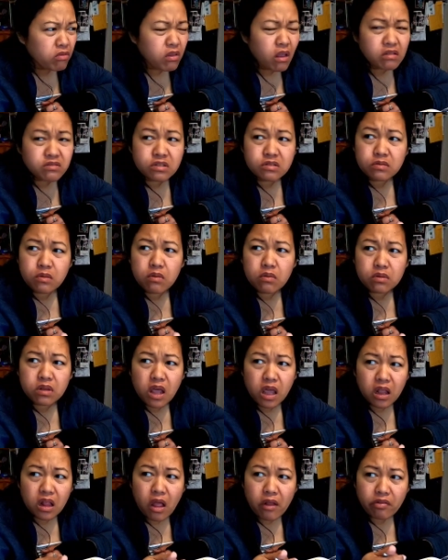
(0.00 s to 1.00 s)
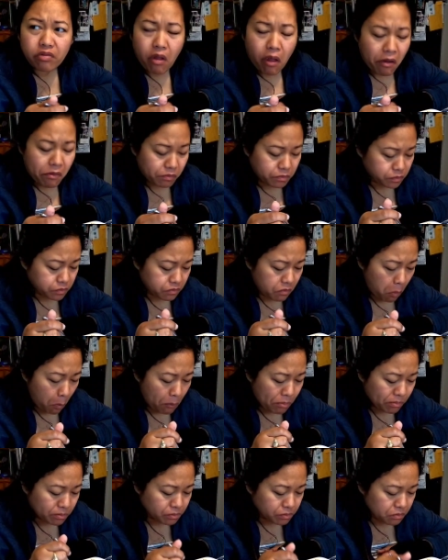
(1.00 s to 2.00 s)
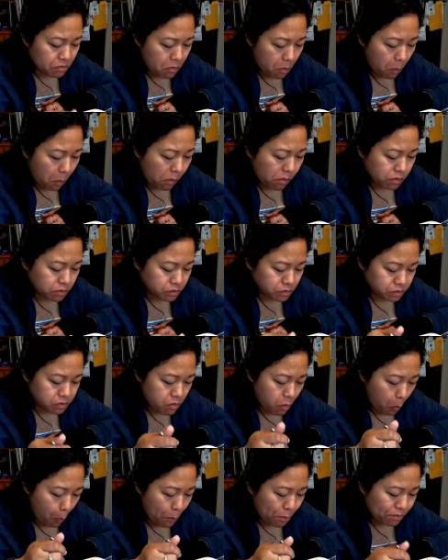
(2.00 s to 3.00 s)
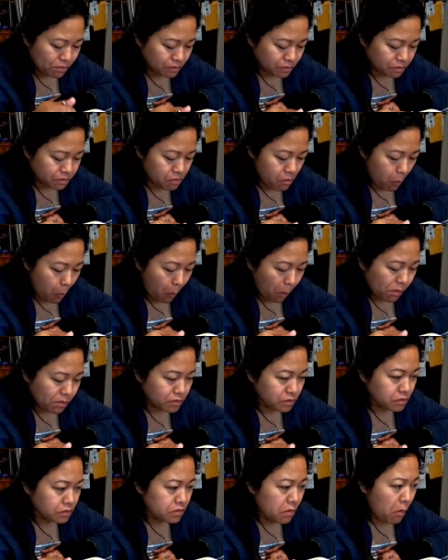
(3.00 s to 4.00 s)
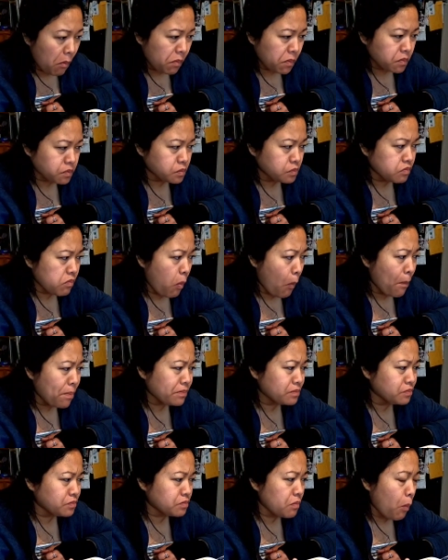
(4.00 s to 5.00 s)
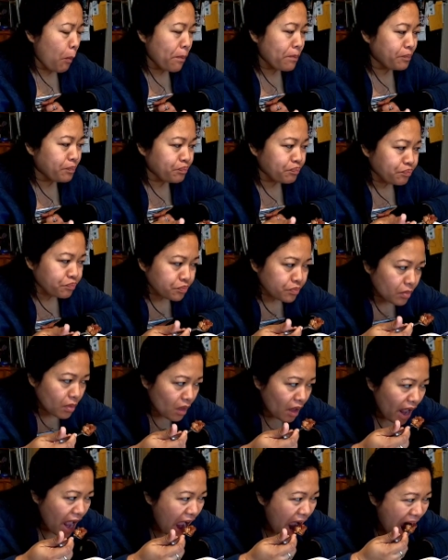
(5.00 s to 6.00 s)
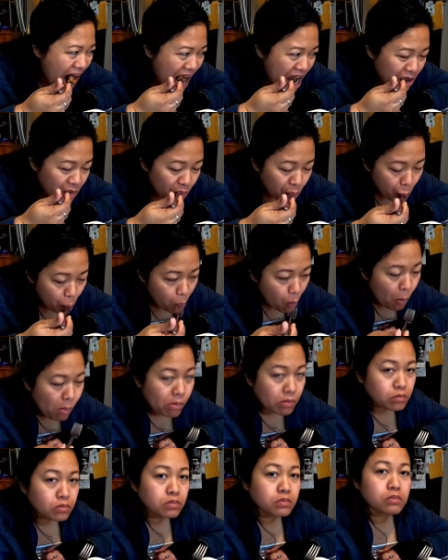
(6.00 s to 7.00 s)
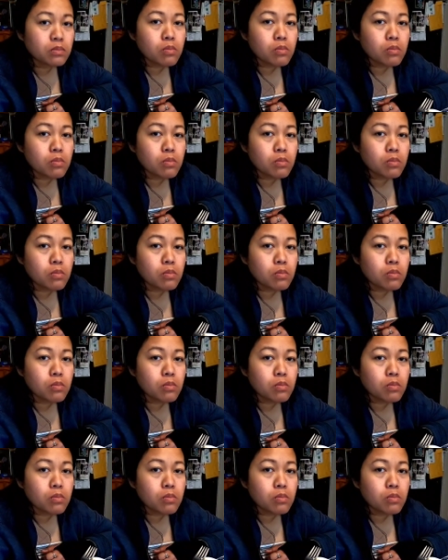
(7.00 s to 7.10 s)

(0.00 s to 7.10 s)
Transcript: Doesn't look like like that. Yet when Jeffrey Warrow reanalyzes the satellite image, he decides this